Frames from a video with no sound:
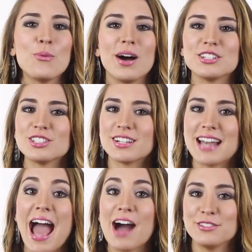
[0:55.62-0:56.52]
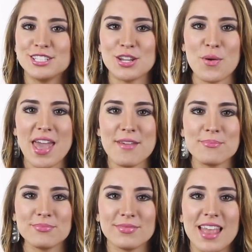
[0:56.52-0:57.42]
Want to learn how to do it
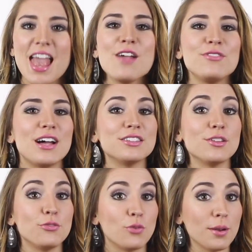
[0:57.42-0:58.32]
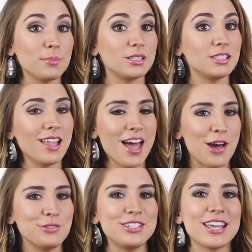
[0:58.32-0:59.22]
Fill out the form
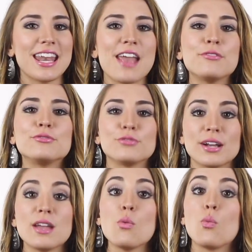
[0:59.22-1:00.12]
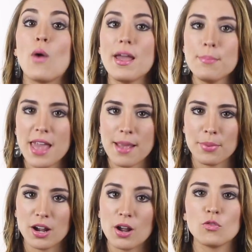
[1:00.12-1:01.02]
below to get a free white
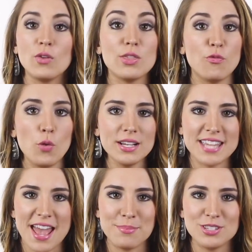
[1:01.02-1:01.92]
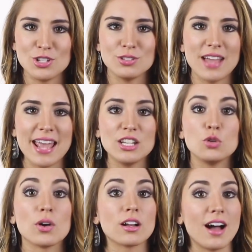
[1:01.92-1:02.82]
paper with four tips to light
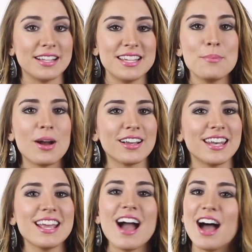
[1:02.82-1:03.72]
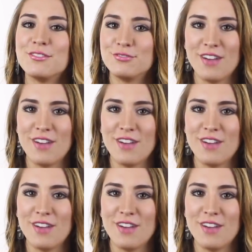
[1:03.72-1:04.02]
your content marketing on